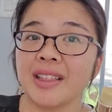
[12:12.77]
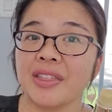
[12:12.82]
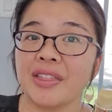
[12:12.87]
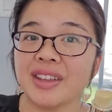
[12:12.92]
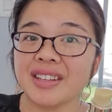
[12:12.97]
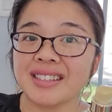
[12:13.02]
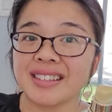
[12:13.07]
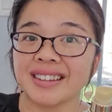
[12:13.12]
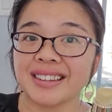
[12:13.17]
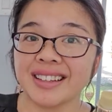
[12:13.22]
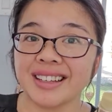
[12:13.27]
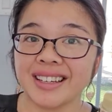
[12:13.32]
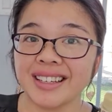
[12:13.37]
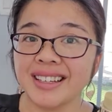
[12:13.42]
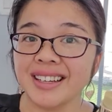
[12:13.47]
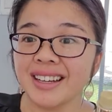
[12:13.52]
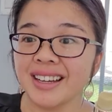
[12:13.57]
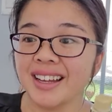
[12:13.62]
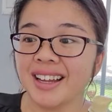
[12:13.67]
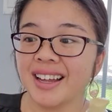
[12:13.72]
This
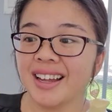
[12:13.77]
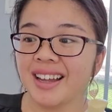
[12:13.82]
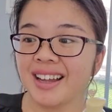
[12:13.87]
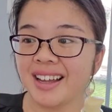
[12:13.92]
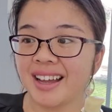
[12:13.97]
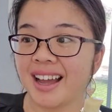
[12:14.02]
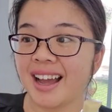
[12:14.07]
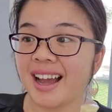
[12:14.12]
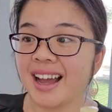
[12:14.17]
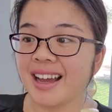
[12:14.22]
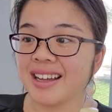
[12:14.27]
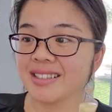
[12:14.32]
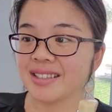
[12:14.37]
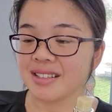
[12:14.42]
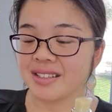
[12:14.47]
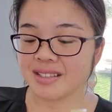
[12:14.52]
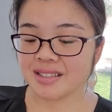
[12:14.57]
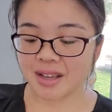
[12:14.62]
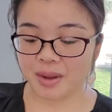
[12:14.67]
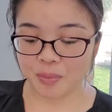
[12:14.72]
lid
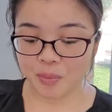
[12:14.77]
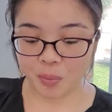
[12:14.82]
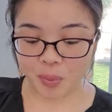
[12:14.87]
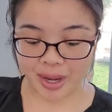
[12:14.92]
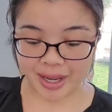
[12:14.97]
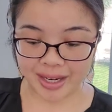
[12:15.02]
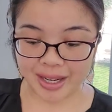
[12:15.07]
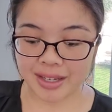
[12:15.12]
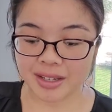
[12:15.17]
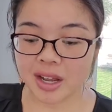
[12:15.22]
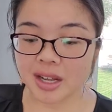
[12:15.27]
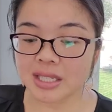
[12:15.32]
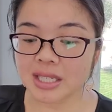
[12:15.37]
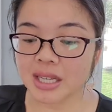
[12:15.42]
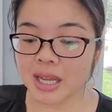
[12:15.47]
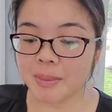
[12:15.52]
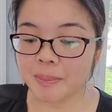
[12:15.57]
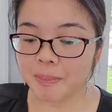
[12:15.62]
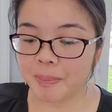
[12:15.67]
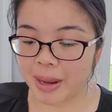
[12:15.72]
has some weight. And not
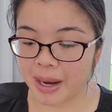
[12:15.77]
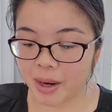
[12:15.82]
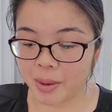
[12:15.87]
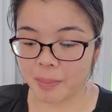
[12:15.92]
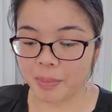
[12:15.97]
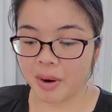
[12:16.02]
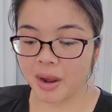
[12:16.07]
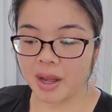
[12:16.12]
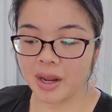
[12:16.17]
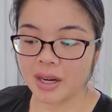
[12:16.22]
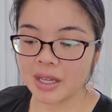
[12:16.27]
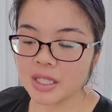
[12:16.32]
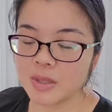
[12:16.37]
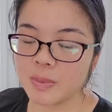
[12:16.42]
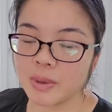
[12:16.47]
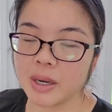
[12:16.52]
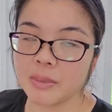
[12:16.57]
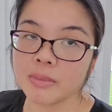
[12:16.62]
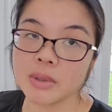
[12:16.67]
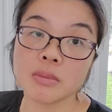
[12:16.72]
to compare products,
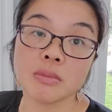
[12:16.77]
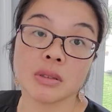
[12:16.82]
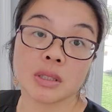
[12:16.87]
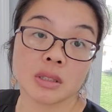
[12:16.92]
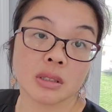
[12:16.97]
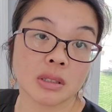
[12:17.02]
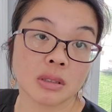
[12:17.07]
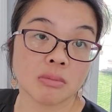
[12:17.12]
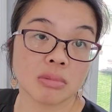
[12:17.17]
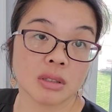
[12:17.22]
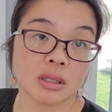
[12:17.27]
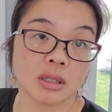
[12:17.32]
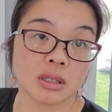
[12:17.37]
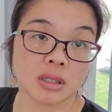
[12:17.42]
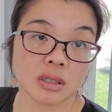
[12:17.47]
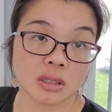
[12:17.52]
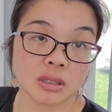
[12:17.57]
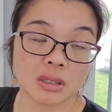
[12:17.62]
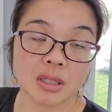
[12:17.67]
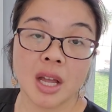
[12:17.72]
but I'm comparing
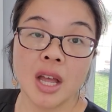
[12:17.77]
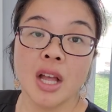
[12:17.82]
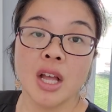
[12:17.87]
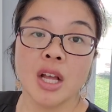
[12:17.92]
products.